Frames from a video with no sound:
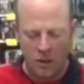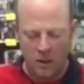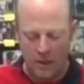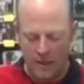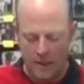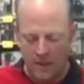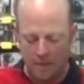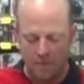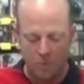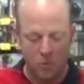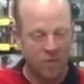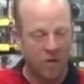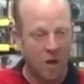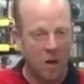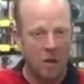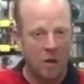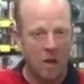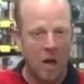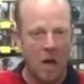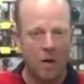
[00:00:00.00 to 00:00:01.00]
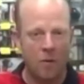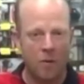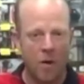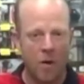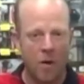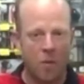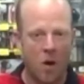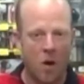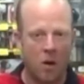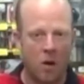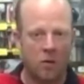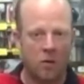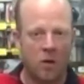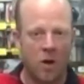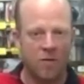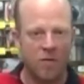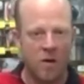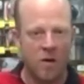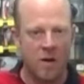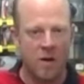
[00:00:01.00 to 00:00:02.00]
We've got a lot of great product to
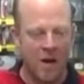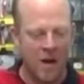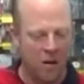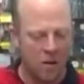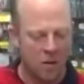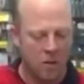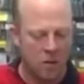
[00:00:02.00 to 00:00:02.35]
cover today.